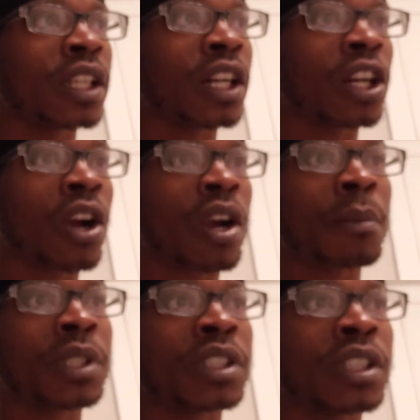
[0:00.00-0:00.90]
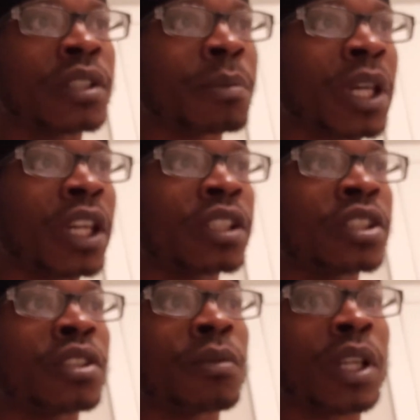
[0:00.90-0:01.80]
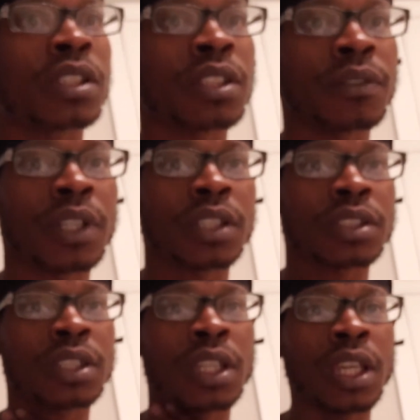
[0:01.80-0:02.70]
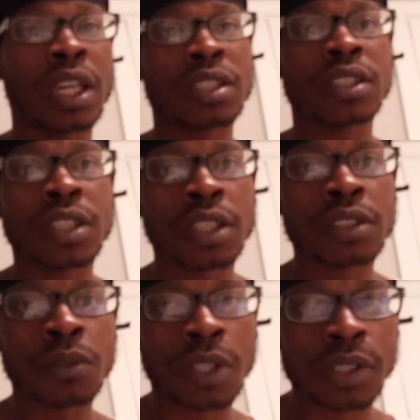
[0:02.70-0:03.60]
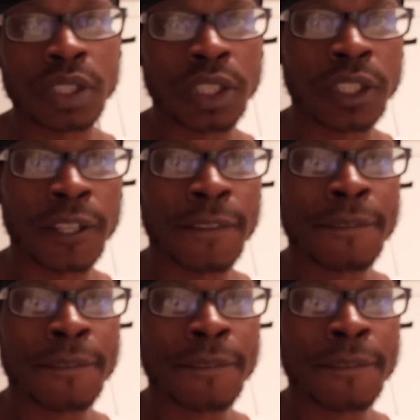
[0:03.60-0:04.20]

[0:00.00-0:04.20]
a karma to pay to the rest of us. And she did it through her singing,